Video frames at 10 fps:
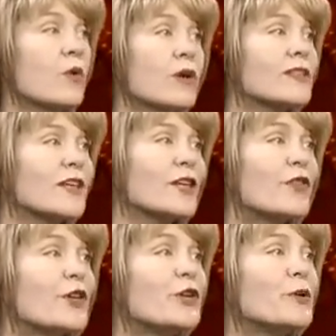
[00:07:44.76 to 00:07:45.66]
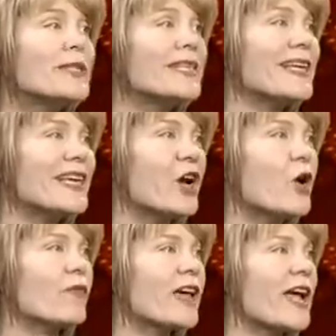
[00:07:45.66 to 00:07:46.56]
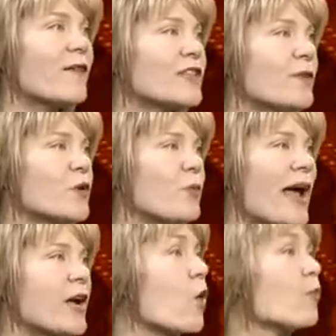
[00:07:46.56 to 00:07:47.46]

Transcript: was the new CEO of KfW Bank,